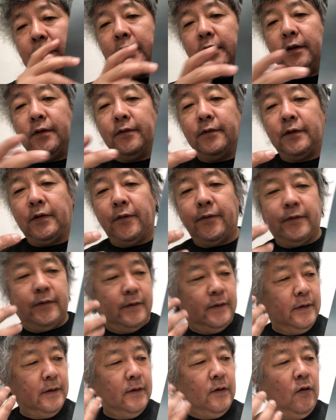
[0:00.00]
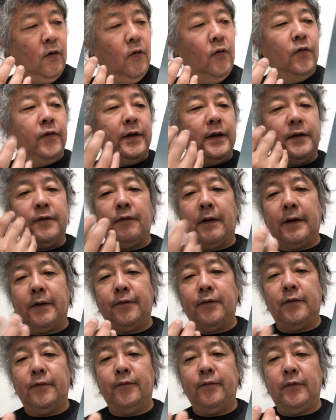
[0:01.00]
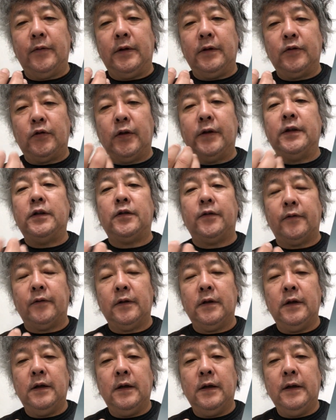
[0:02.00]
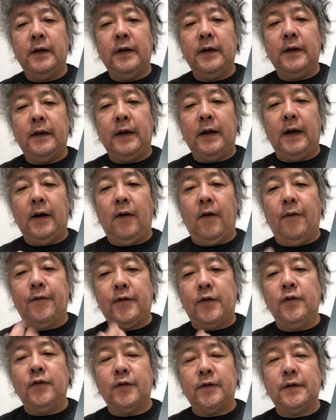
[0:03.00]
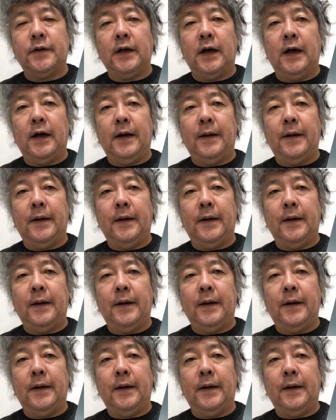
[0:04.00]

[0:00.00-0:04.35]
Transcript: but you know, so all this wonderful tradition, of course,